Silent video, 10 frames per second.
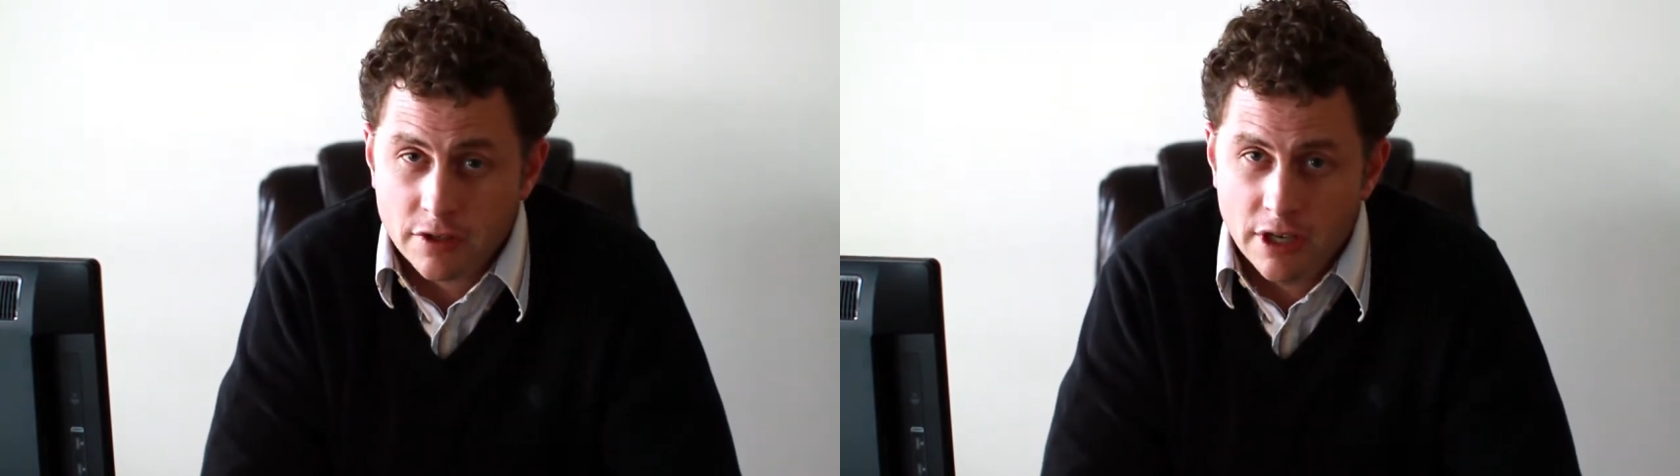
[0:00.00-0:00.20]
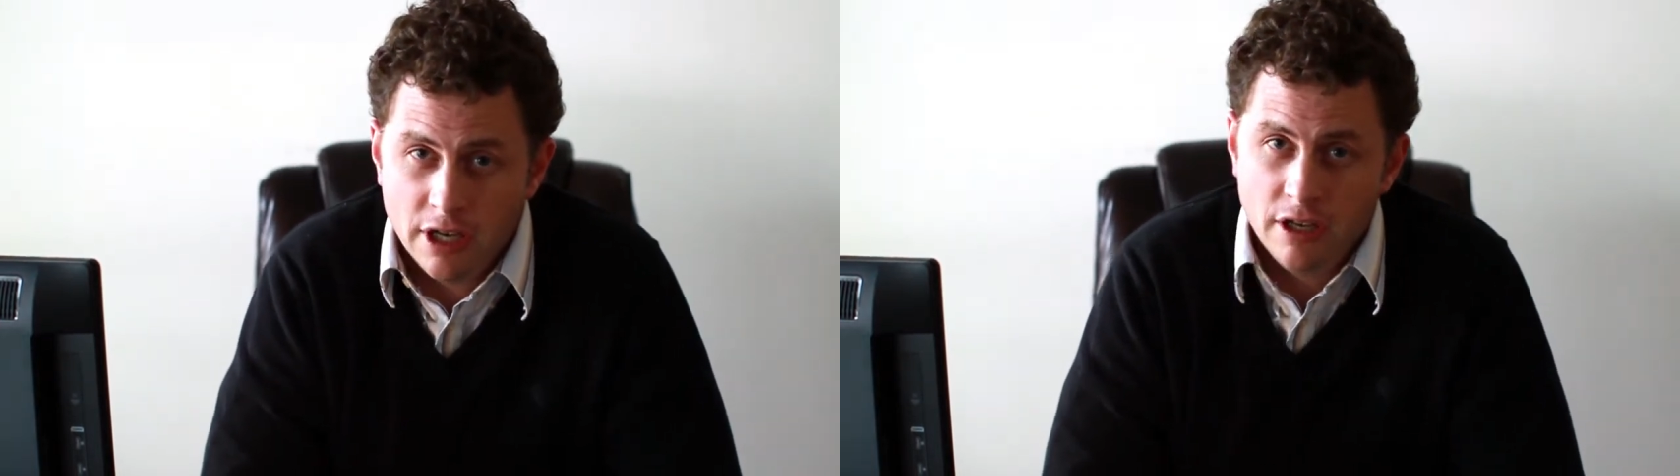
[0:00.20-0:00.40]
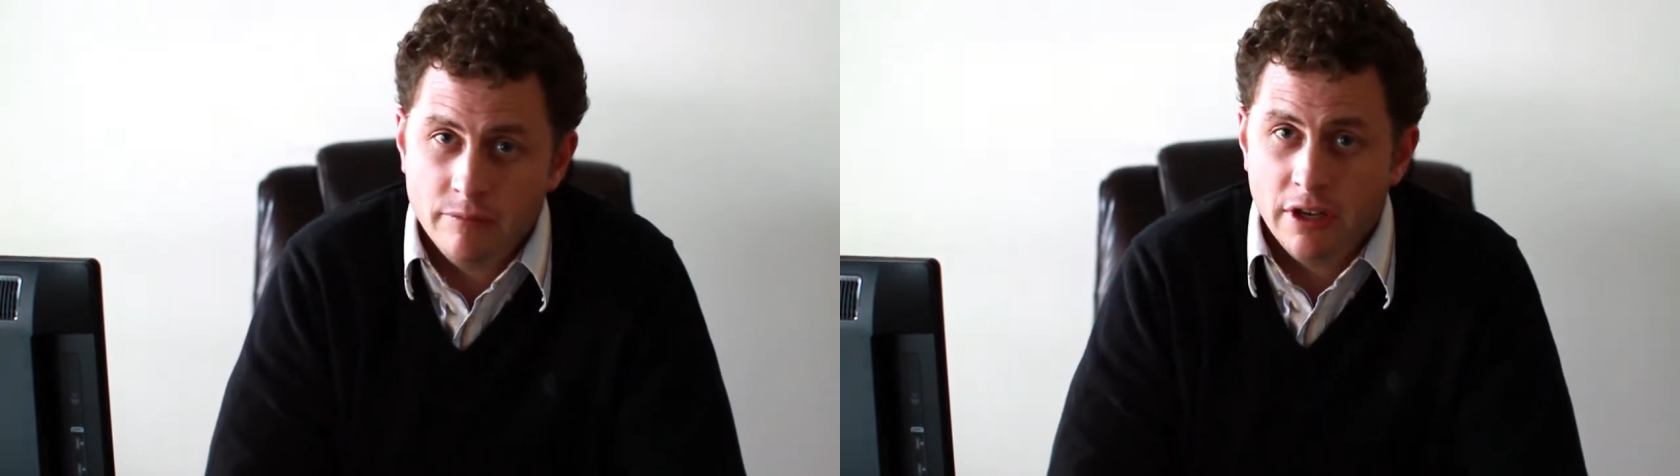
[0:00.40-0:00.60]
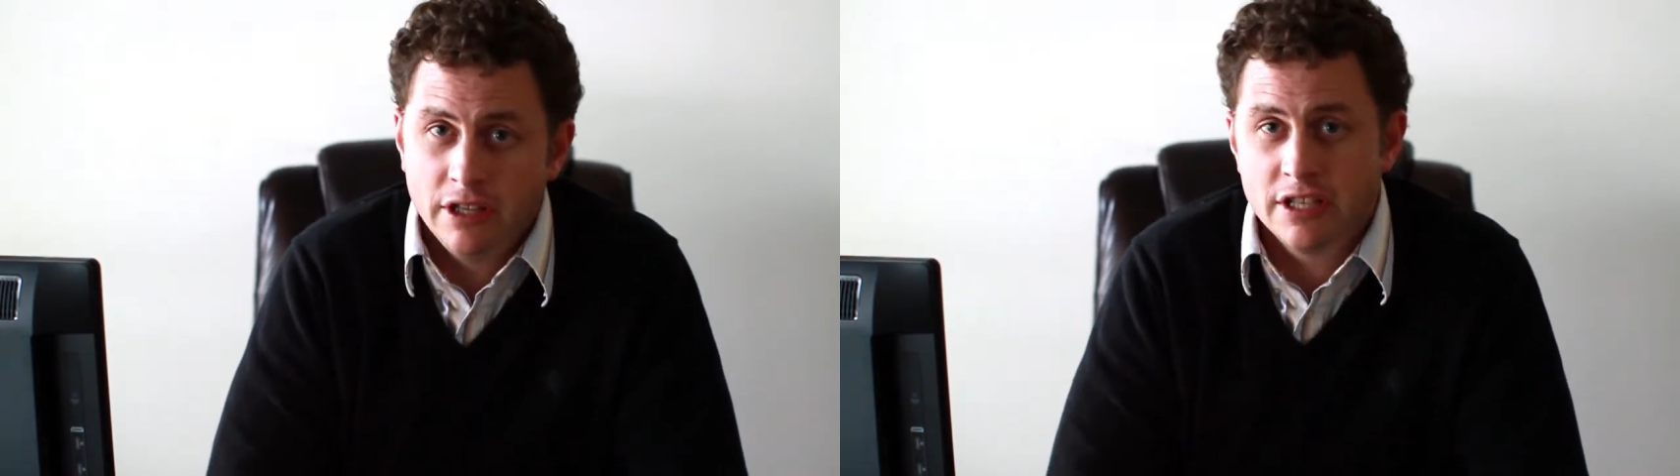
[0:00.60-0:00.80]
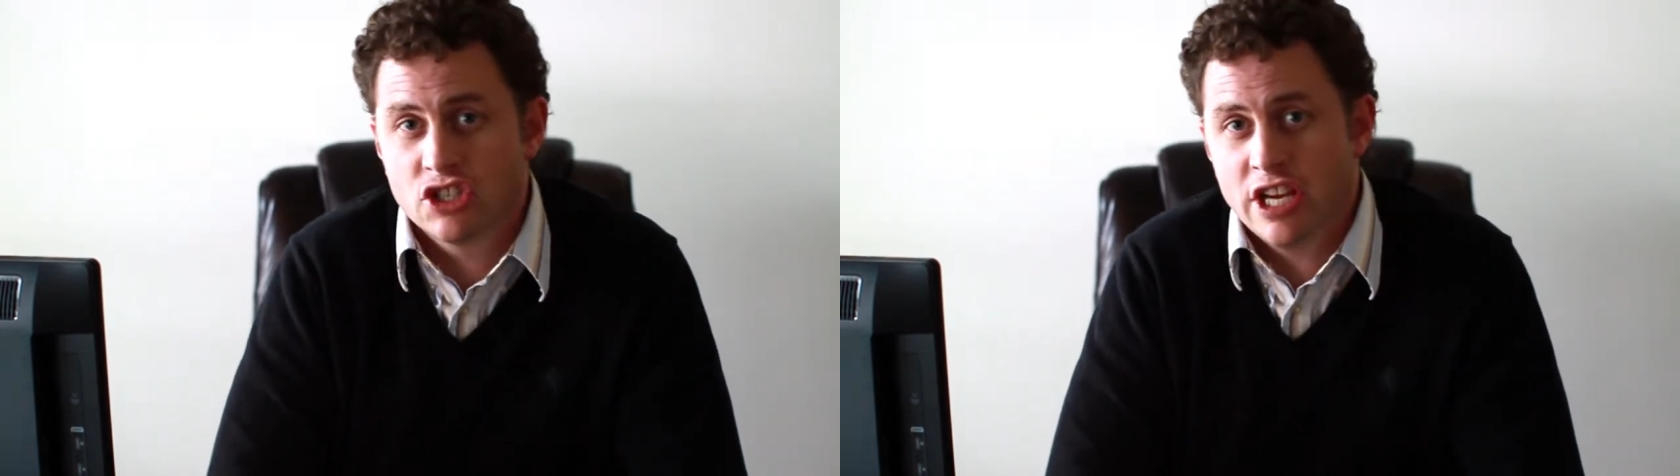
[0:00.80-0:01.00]
And
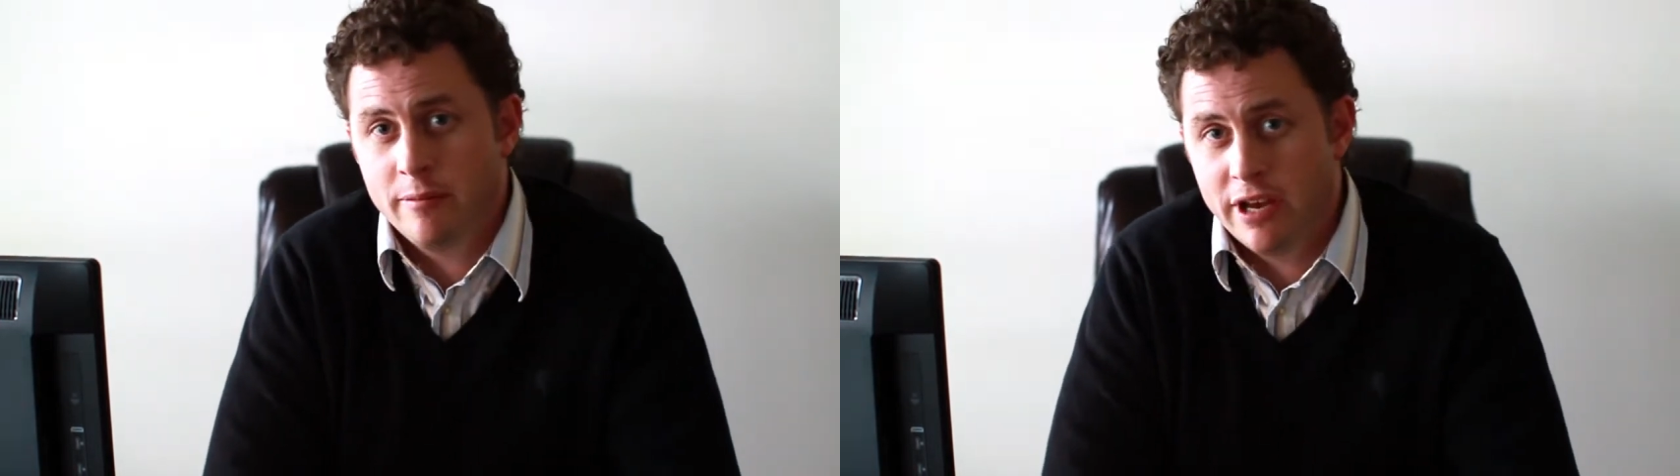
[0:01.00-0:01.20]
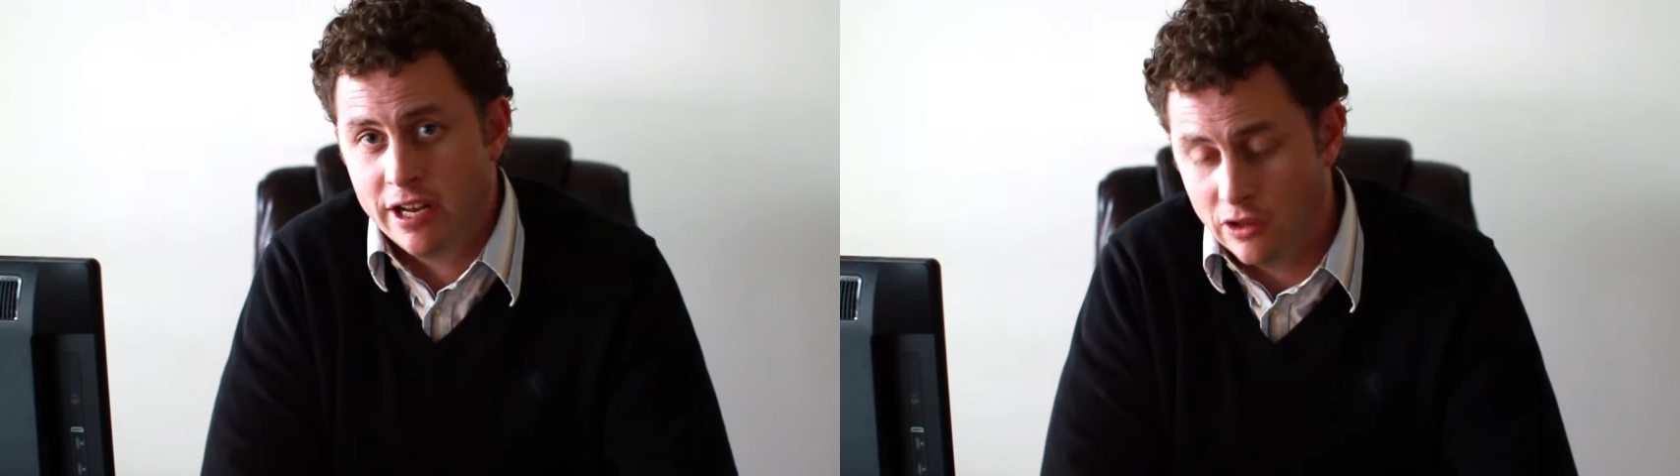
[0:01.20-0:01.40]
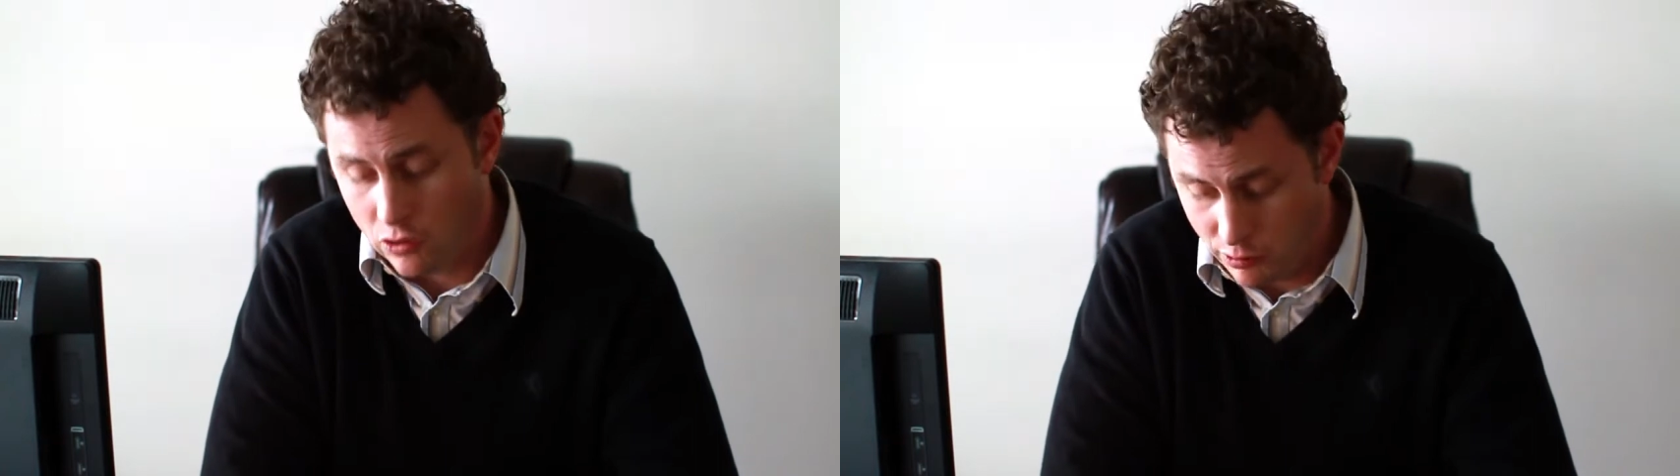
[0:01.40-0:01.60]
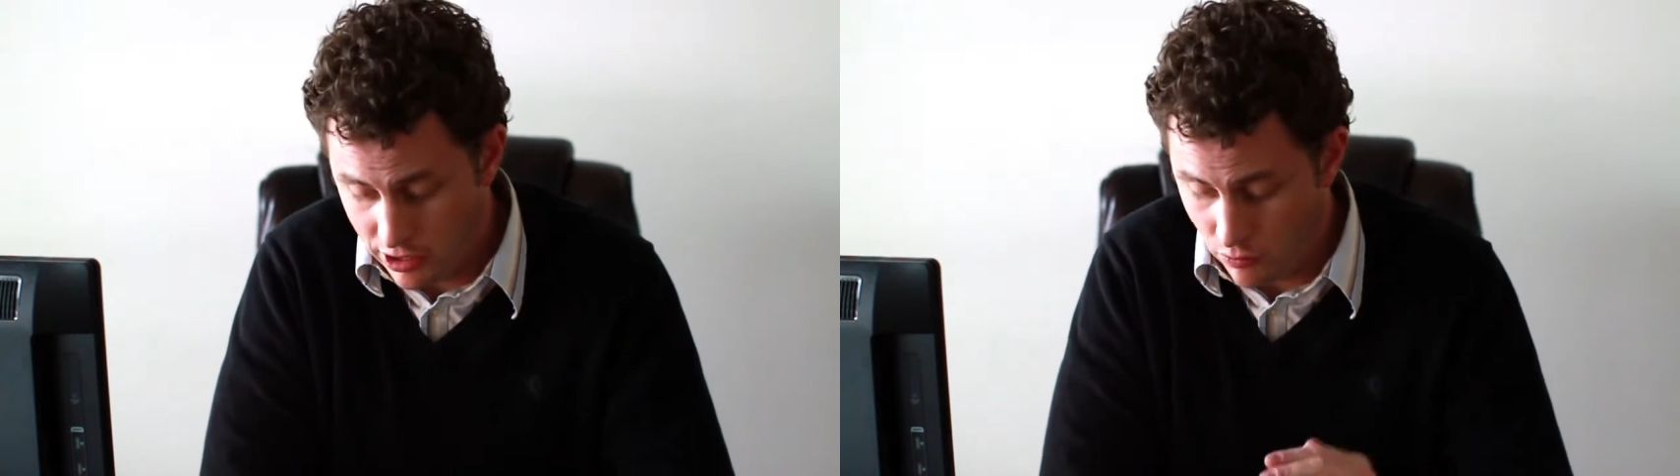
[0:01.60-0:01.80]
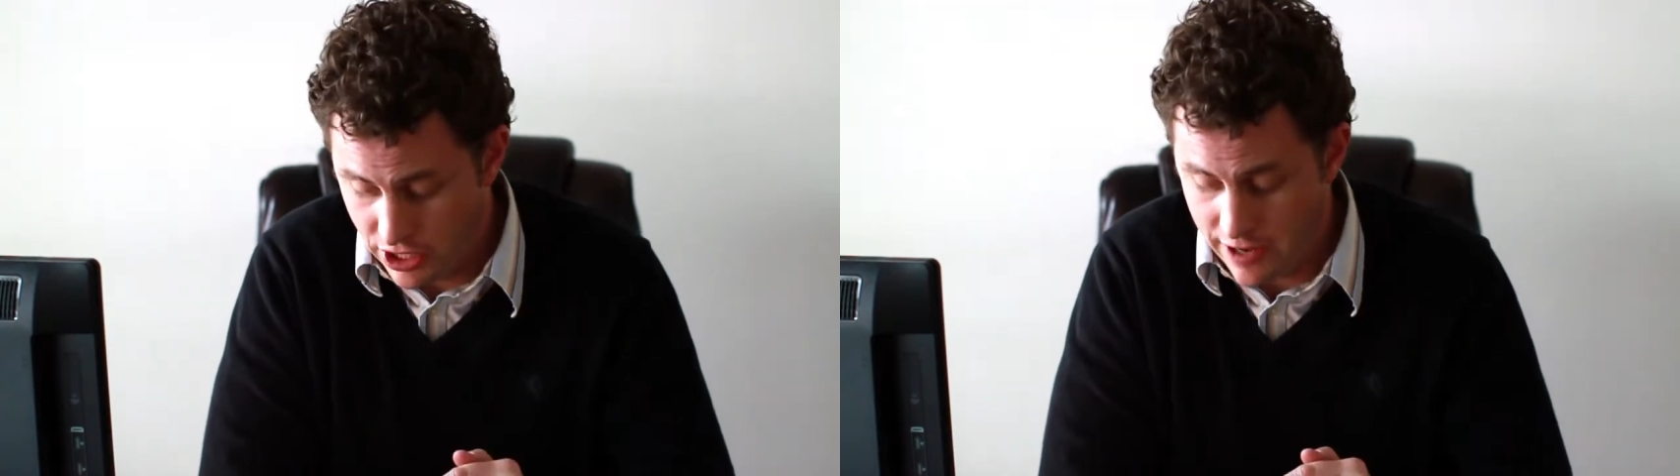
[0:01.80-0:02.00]
let's chat about a little
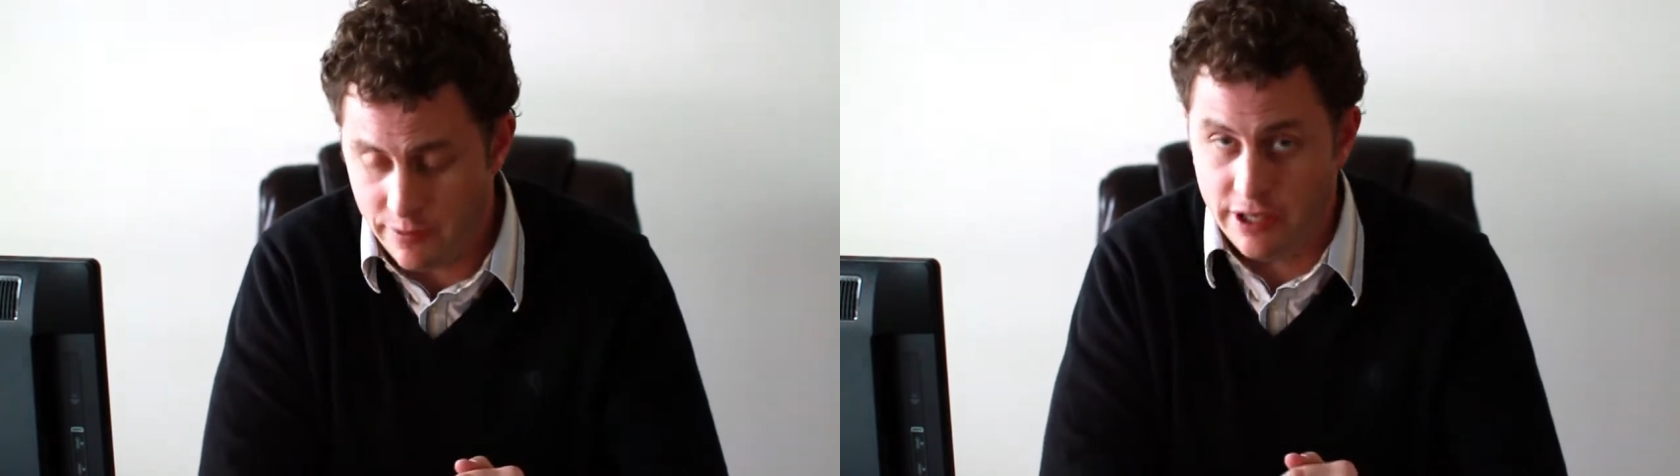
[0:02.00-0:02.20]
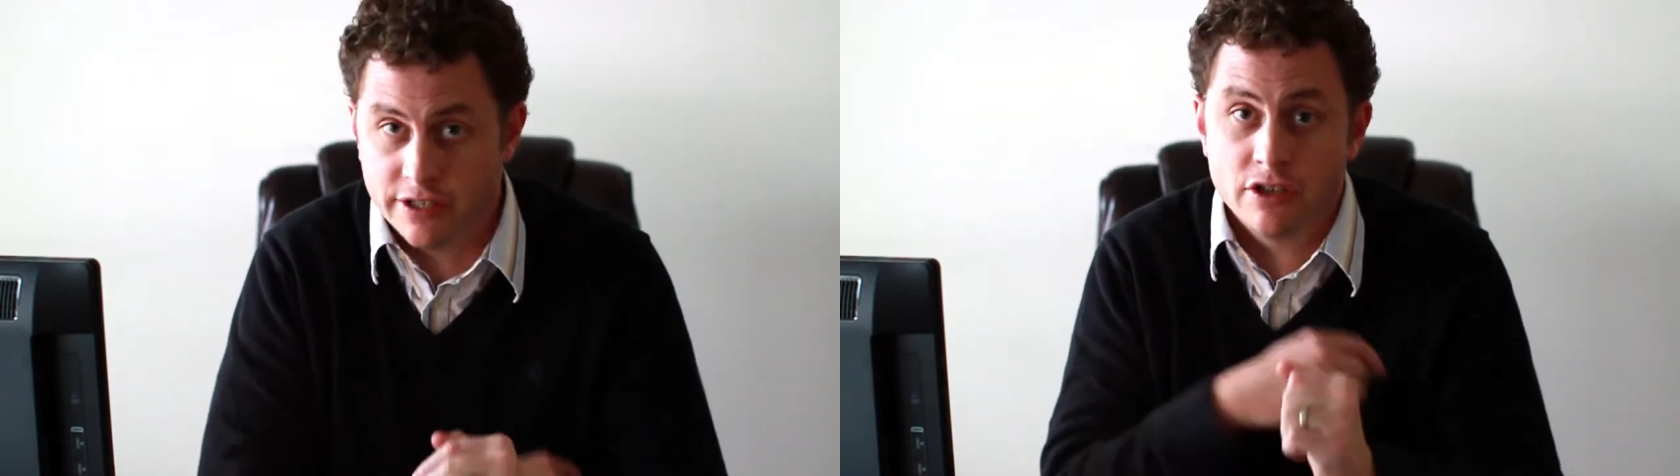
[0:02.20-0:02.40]
bit what that means.